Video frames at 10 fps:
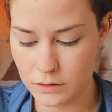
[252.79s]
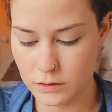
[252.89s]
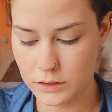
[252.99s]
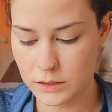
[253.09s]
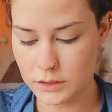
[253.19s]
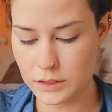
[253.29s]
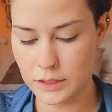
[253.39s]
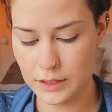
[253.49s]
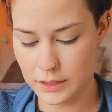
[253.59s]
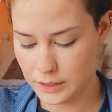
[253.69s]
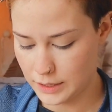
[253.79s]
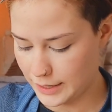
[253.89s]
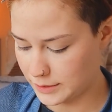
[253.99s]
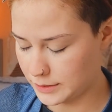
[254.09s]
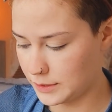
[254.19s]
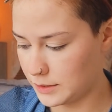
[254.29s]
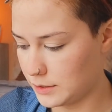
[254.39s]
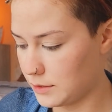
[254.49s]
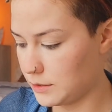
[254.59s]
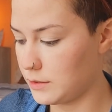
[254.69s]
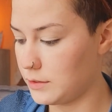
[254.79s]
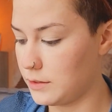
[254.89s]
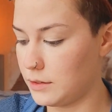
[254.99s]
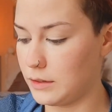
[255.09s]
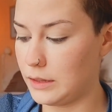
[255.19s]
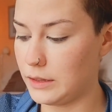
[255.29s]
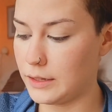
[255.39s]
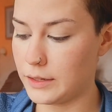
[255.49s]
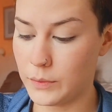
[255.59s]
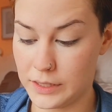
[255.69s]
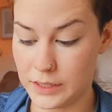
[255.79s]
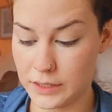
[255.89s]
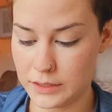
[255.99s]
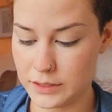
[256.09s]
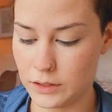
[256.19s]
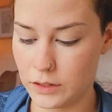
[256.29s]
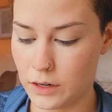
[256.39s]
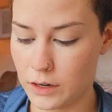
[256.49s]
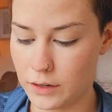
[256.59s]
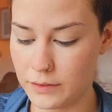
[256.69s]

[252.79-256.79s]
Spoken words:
just to get any excess liquid concealer off.